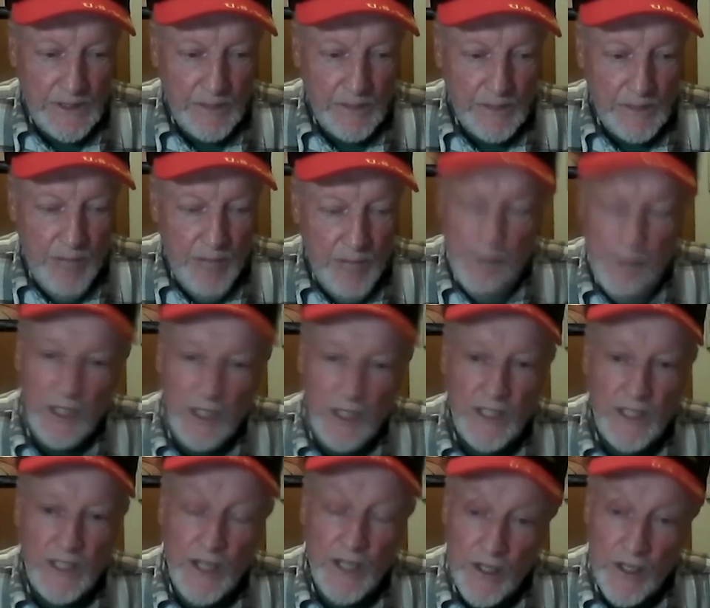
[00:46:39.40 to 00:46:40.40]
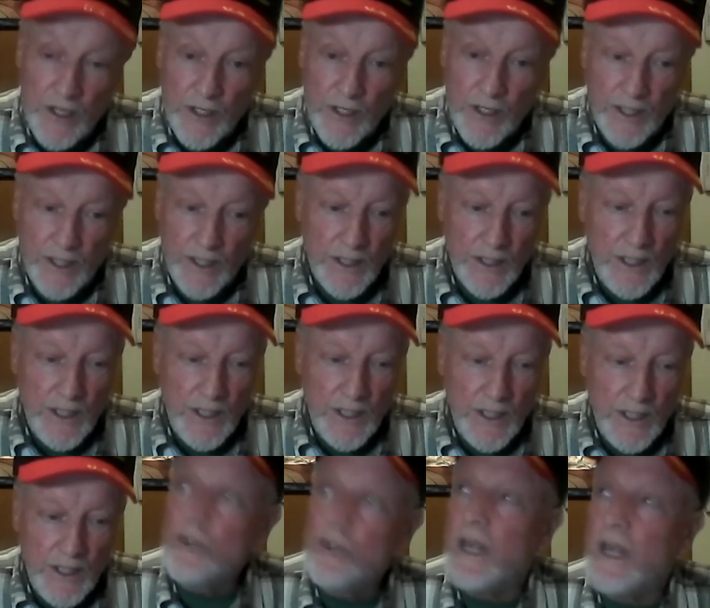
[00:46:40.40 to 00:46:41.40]
populated area,
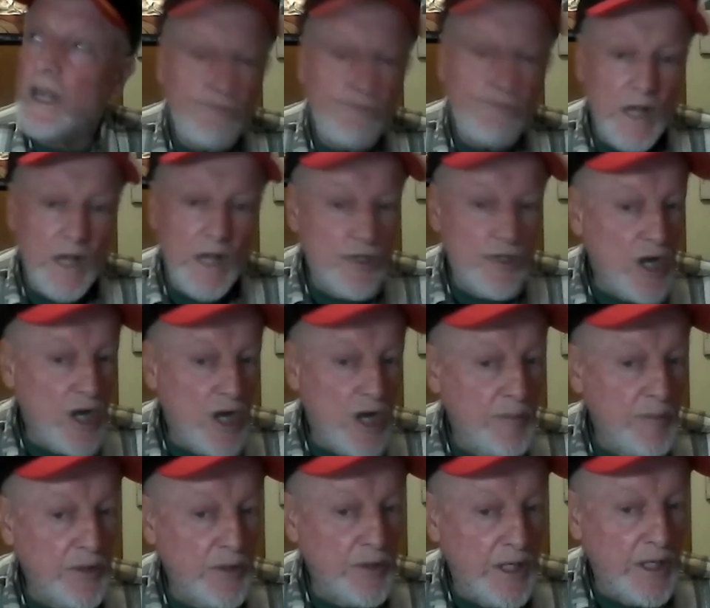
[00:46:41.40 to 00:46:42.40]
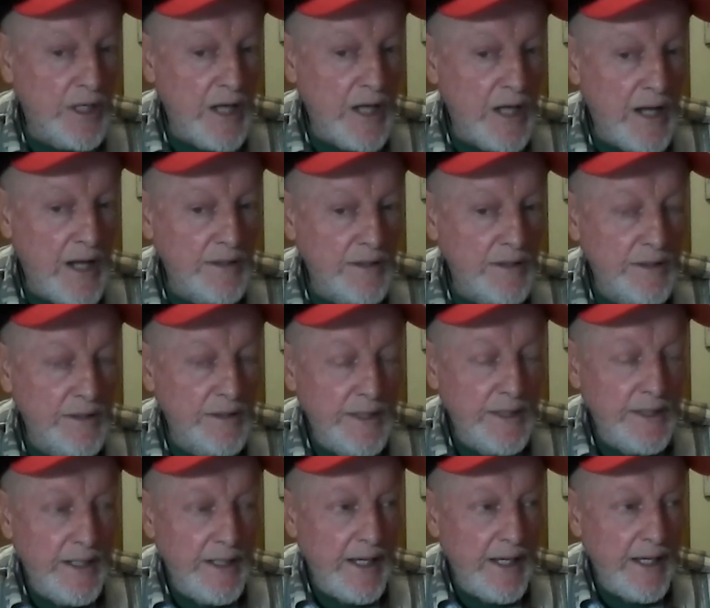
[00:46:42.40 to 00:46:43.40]
you can't fly a chopper in and out.
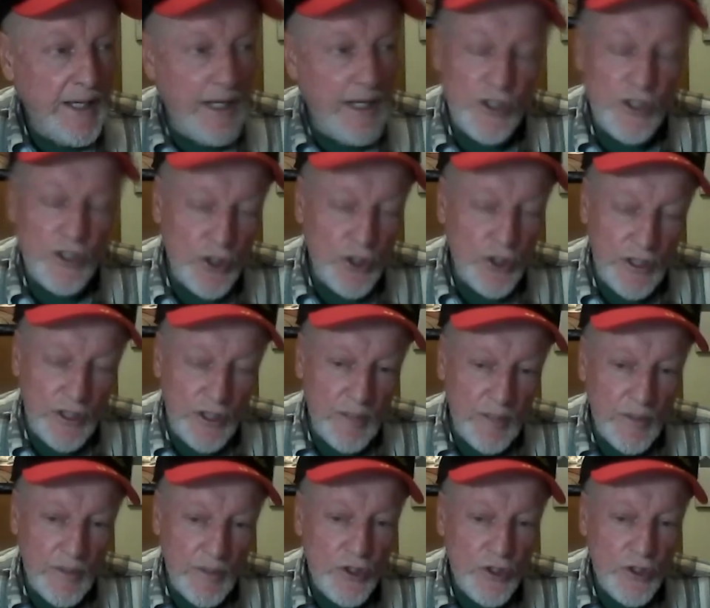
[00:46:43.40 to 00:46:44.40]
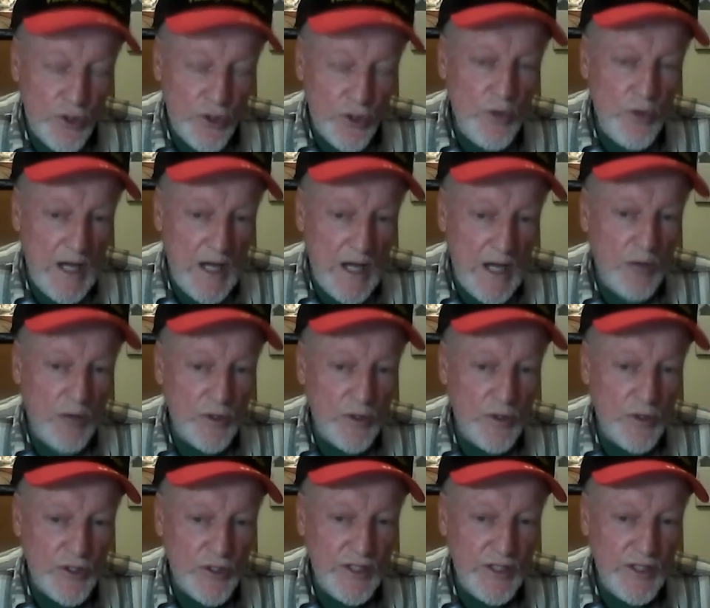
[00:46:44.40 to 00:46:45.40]
And it took them two
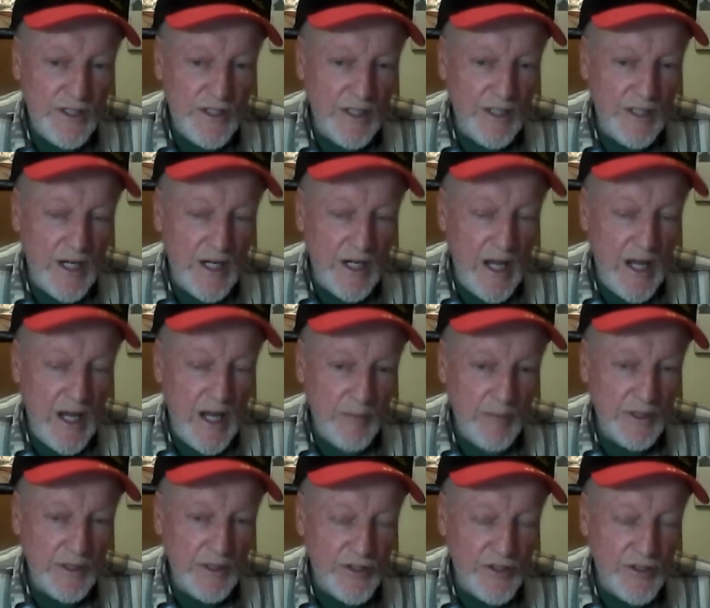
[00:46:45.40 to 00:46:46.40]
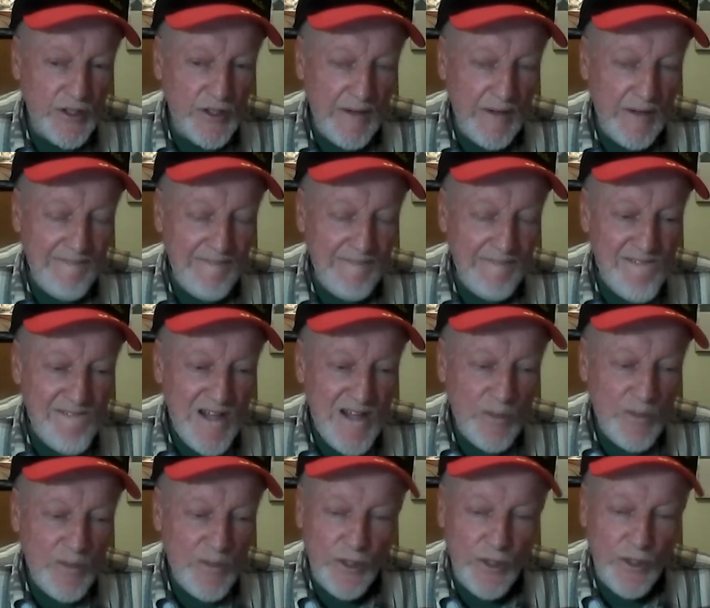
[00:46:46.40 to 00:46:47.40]
hours to get an ambulance there.
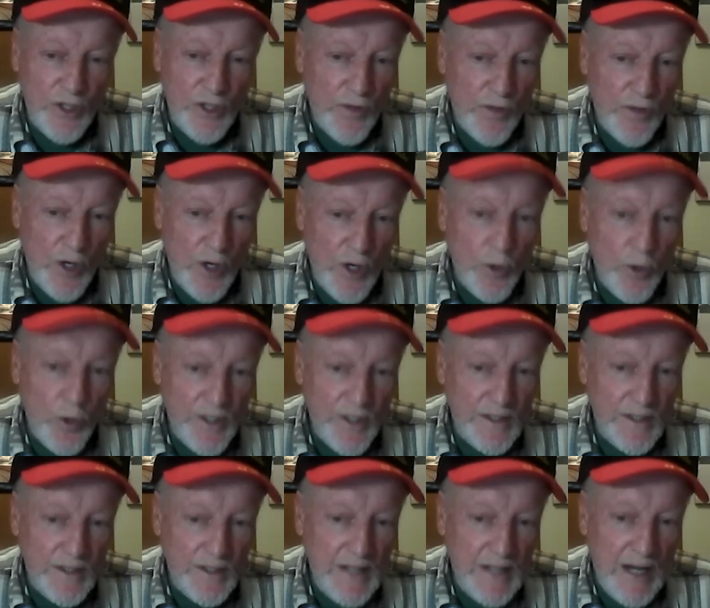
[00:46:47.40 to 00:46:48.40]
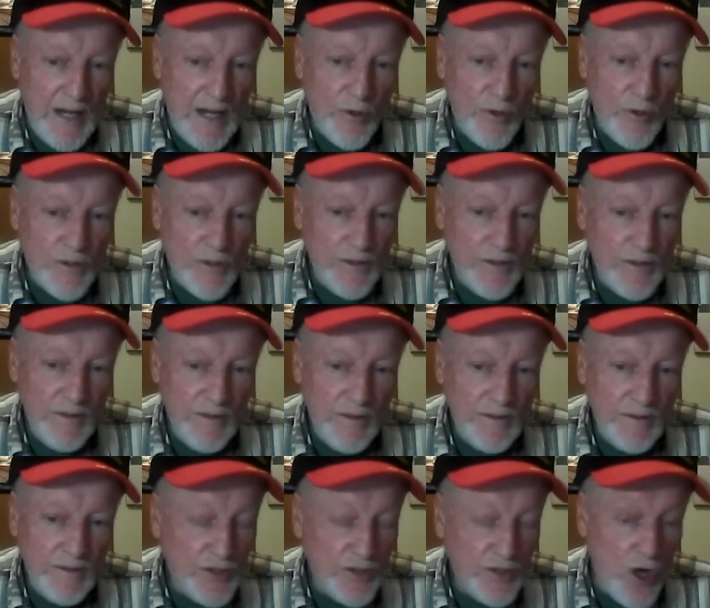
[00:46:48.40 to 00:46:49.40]
Well, you know, the golden hour
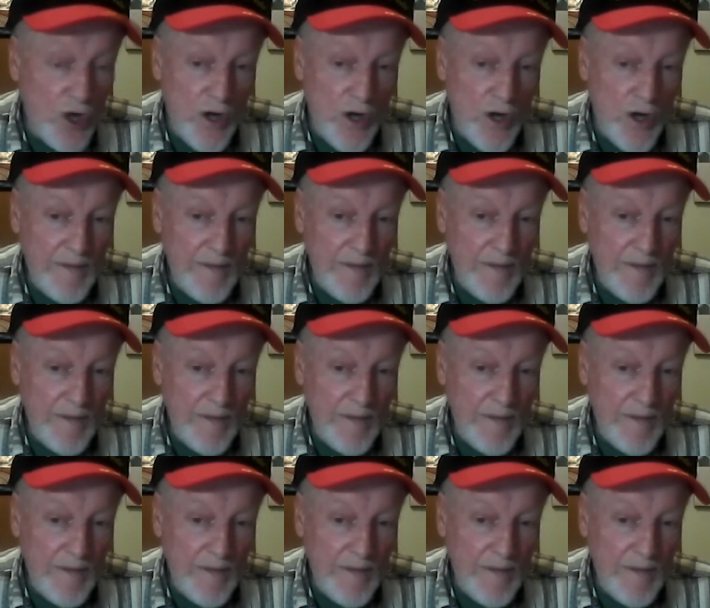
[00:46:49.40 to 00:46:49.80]
it's gone.